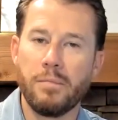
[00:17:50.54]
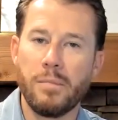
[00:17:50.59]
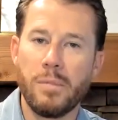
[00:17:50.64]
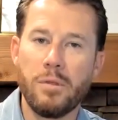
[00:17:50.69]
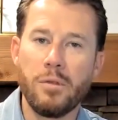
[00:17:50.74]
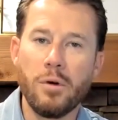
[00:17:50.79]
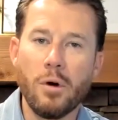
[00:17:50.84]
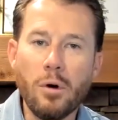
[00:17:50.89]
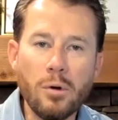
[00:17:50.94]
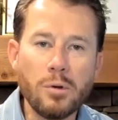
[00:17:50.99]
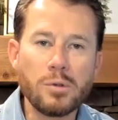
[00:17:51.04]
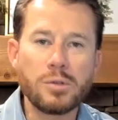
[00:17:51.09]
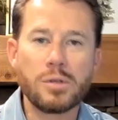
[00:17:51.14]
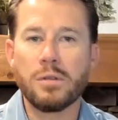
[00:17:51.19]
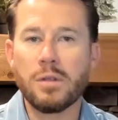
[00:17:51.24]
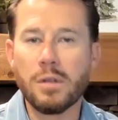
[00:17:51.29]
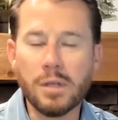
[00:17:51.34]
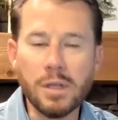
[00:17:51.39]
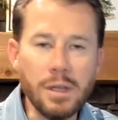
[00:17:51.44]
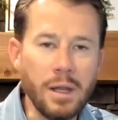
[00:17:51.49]
Those are
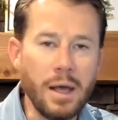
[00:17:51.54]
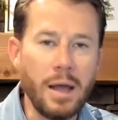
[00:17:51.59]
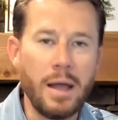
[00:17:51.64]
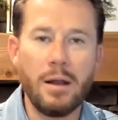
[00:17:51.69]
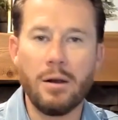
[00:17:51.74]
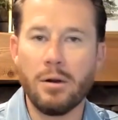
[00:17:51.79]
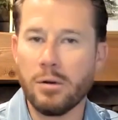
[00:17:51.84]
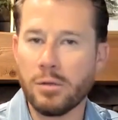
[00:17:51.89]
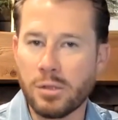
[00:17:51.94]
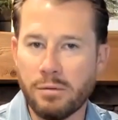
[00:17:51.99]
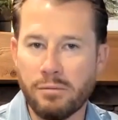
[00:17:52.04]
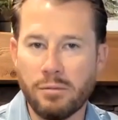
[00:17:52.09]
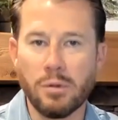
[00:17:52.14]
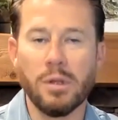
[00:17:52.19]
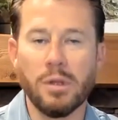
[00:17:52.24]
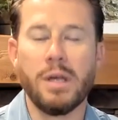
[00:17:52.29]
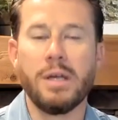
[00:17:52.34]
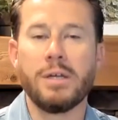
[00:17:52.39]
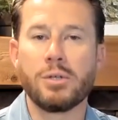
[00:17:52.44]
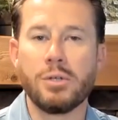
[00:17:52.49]
the layers of
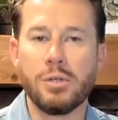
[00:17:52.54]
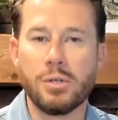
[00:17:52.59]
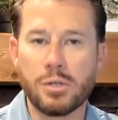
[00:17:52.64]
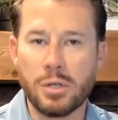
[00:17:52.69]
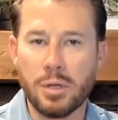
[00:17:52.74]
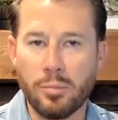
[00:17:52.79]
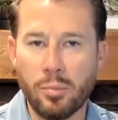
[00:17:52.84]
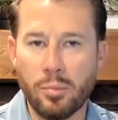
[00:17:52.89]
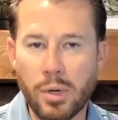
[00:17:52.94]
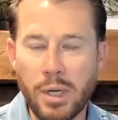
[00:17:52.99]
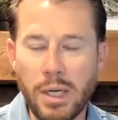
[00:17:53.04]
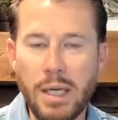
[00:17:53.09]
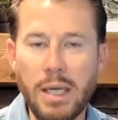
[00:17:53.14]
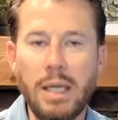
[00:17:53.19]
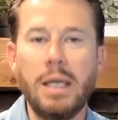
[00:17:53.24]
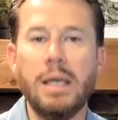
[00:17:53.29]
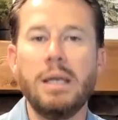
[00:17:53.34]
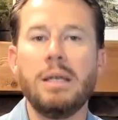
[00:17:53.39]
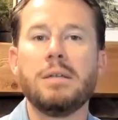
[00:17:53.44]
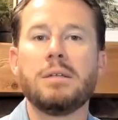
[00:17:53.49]
relationship we
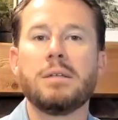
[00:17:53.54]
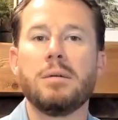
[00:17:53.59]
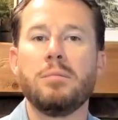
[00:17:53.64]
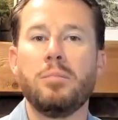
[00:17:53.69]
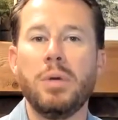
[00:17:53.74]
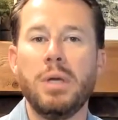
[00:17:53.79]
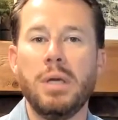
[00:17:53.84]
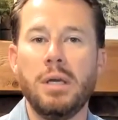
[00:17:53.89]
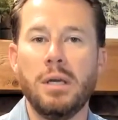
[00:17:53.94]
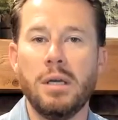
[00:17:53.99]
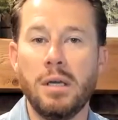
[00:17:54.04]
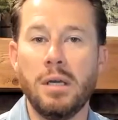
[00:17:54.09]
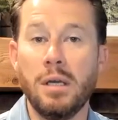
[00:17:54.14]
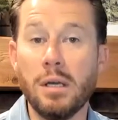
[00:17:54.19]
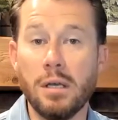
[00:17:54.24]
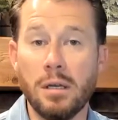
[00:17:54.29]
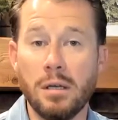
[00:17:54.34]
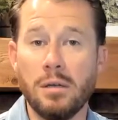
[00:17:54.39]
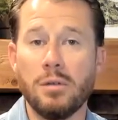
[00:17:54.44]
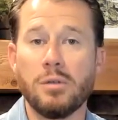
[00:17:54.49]
need to be
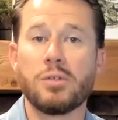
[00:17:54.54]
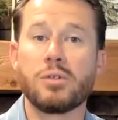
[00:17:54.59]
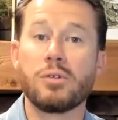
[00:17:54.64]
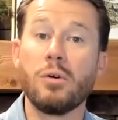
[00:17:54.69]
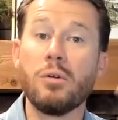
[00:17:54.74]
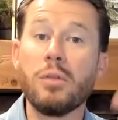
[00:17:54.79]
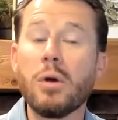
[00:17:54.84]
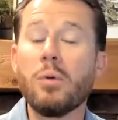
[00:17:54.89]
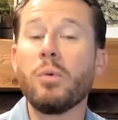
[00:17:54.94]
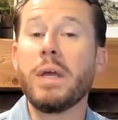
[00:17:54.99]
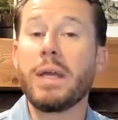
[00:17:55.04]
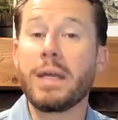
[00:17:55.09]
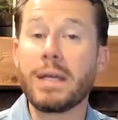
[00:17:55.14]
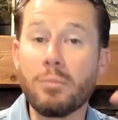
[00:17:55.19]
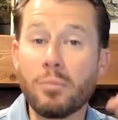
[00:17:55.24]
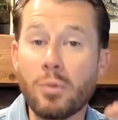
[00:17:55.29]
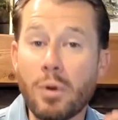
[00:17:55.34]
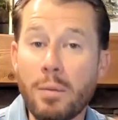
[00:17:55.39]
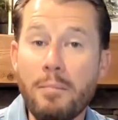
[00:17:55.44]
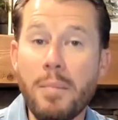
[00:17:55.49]
in so that we
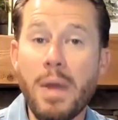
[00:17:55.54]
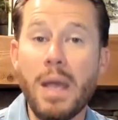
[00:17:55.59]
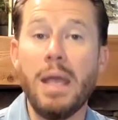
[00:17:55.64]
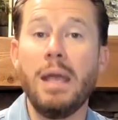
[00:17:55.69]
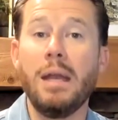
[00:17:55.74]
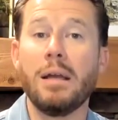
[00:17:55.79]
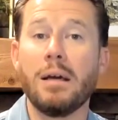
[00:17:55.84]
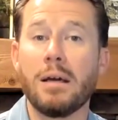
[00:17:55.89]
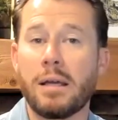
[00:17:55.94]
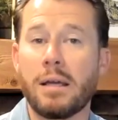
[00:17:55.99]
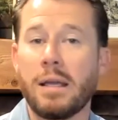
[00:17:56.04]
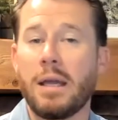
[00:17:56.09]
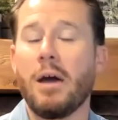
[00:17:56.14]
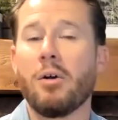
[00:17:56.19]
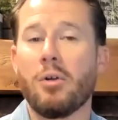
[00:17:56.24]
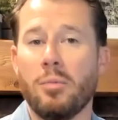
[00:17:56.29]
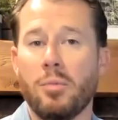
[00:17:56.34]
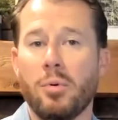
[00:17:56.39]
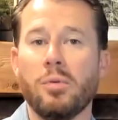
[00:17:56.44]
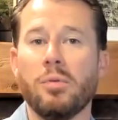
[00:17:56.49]
can remain
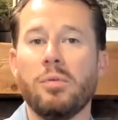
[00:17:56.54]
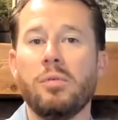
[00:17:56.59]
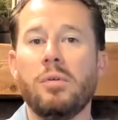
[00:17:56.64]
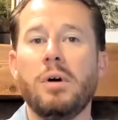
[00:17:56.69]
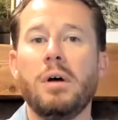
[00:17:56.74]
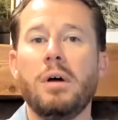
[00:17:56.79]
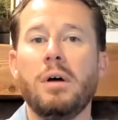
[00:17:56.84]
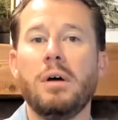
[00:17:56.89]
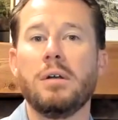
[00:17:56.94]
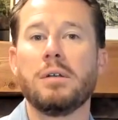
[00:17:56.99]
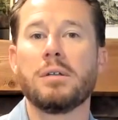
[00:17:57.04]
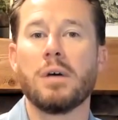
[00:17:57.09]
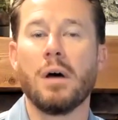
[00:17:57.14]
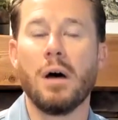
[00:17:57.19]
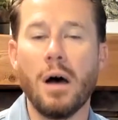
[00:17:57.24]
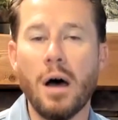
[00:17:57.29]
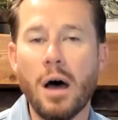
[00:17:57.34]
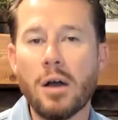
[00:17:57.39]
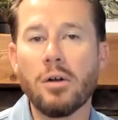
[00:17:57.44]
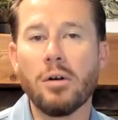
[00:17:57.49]
accountable to
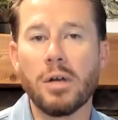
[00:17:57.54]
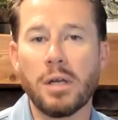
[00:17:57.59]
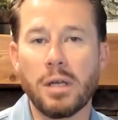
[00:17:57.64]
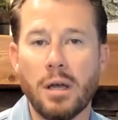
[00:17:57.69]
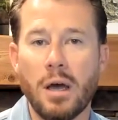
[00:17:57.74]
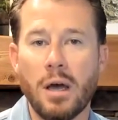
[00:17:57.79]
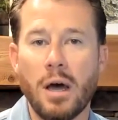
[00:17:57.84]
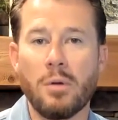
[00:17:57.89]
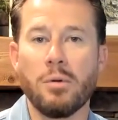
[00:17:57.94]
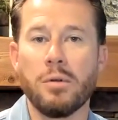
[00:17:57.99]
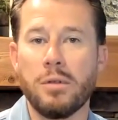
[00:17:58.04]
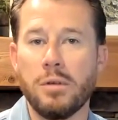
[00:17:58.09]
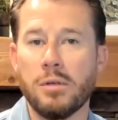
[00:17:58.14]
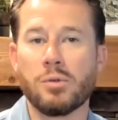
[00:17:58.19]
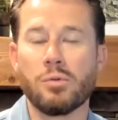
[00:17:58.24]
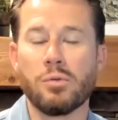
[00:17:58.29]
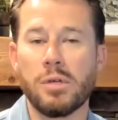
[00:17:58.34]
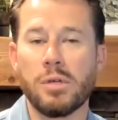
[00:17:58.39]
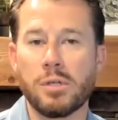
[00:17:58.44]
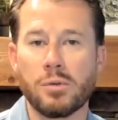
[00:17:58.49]
honoring God with his
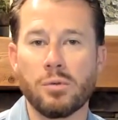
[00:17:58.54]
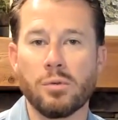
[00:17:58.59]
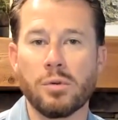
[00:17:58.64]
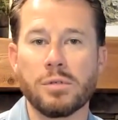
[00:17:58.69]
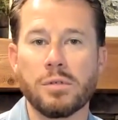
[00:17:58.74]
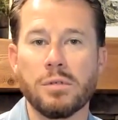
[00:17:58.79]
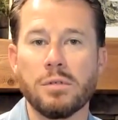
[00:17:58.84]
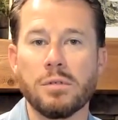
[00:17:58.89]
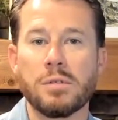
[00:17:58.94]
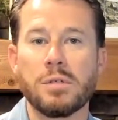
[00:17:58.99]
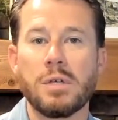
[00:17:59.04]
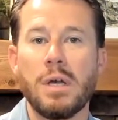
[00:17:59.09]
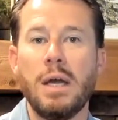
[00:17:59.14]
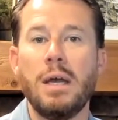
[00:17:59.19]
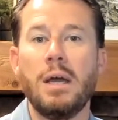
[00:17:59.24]
resources.